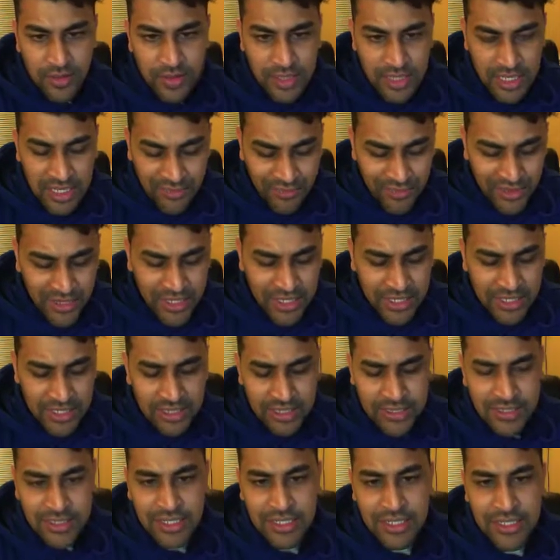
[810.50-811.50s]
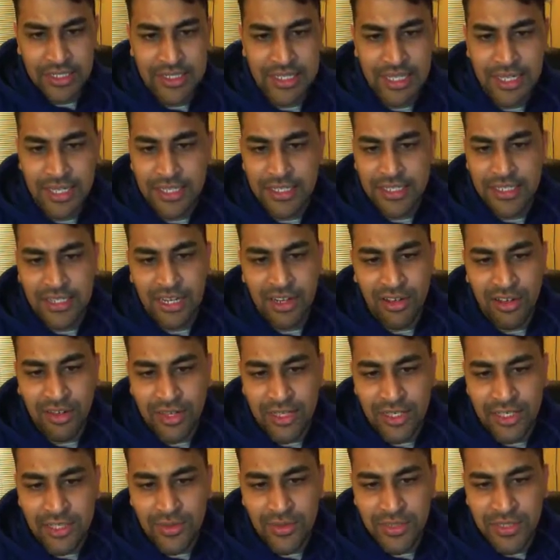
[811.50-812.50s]
If it is, it'll tell us that our
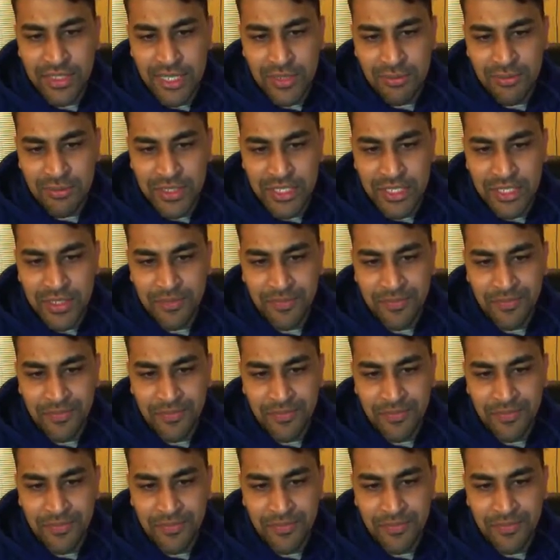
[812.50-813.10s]
list was empty.